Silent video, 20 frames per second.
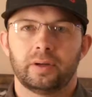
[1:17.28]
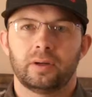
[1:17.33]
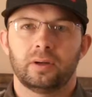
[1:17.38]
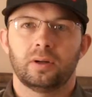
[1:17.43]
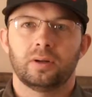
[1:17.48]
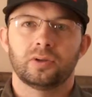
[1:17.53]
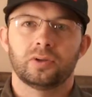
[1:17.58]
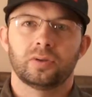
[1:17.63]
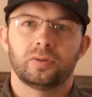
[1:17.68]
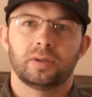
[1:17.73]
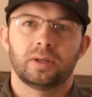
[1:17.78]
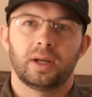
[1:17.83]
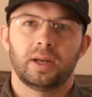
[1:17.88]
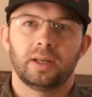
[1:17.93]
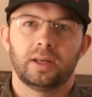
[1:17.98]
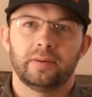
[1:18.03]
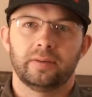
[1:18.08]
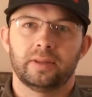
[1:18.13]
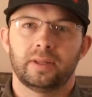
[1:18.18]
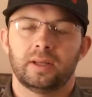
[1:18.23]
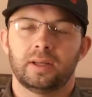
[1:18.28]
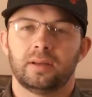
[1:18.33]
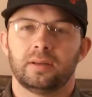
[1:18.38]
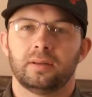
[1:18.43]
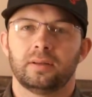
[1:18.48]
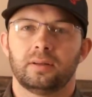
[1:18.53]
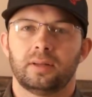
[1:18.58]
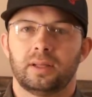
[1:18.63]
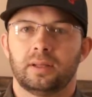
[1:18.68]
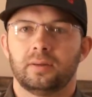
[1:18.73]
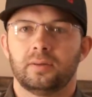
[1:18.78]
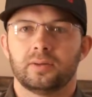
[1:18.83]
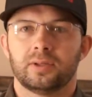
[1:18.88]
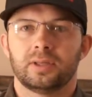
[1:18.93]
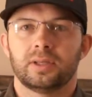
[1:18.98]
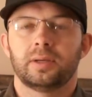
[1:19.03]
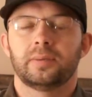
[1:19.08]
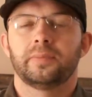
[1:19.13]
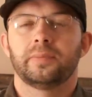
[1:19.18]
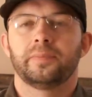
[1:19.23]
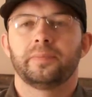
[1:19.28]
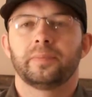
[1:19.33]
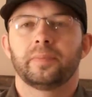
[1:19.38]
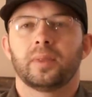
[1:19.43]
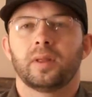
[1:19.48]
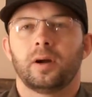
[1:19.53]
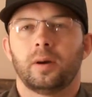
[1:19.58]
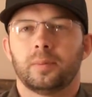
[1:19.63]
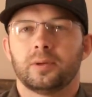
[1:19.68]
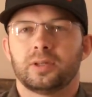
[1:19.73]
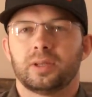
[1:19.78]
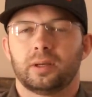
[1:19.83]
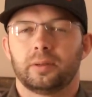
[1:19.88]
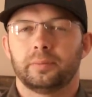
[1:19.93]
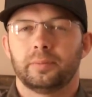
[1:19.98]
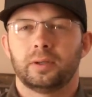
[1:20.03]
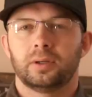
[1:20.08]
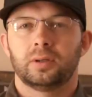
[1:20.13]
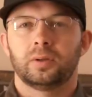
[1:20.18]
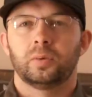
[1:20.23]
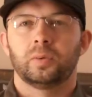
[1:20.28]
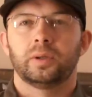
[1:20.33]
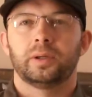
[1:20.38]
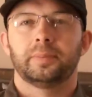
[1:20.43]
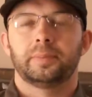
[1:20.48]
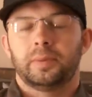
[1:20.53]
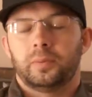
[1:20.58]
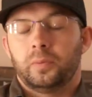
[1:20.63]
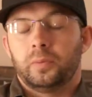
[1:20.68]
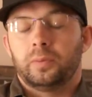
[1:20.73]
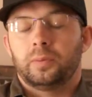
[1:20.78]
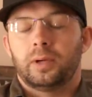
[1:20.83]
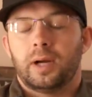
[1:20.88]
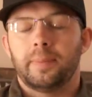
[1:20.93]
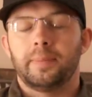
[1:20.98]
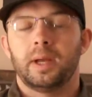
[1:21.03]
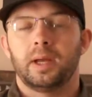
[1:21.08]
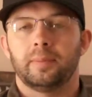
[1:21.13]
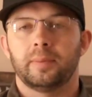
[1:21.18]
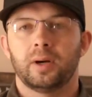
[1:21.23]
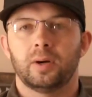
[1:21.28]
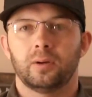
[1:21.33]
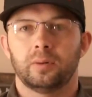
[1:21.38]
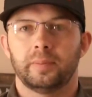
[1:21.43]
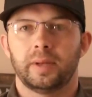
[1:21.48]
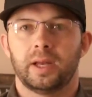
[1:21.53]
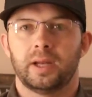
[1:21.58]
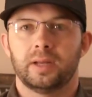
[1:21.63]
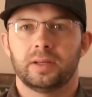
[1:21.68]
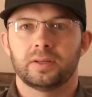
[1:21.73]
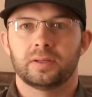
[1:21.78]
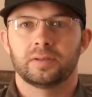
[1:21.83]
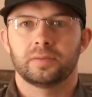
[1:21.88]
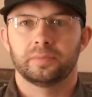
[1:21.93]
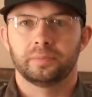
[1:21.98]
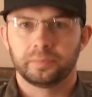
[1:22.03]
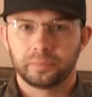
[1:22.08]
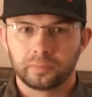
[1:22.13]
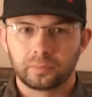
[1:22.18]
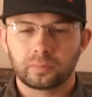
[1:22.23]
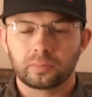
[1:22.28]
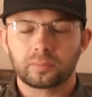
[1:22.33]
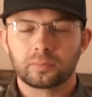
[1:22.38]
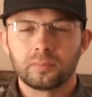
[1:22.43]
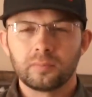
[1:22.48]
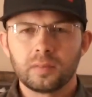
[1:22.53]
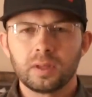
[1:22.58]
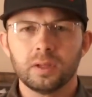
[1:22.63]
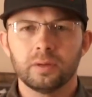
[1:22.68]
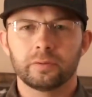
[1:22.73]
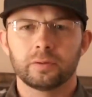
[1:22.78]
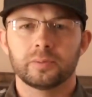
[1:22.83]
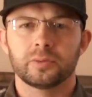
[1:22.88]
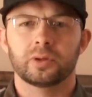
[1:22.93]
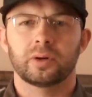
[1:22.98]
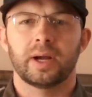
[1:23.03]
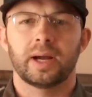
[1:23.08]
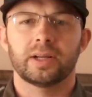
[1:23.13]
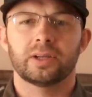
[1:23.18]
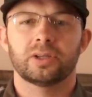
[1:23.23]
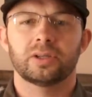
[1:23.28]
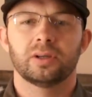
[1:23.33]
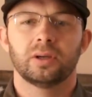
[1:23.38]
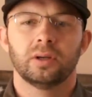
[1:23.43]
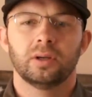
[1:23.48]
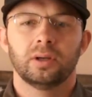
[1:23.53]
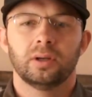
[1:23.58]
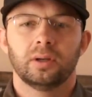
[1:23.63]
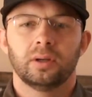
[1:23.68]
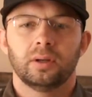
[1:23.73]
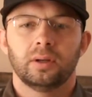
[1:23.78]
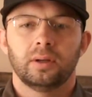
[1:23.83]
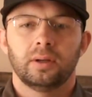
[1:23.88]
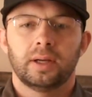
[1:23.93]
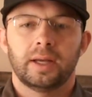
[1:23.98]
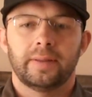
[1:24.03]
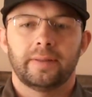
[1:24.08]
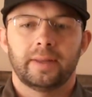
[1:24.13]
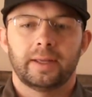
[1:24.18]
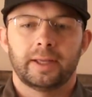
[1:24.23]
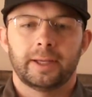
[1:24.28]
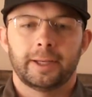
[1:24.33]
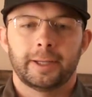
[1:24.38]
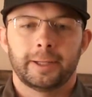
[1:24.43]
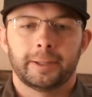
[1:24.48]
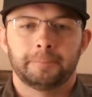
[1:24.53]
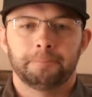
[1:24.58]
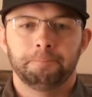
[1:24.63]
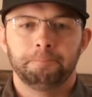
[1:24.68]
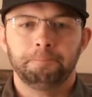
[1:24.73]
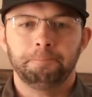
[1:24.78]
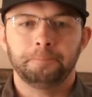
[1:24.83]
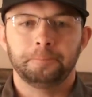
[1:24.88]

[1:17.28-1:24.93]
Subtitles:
in it also to kind of give it that little zip, almost like a Miracle Whip. But I make my own mayonnaise from scratch, and then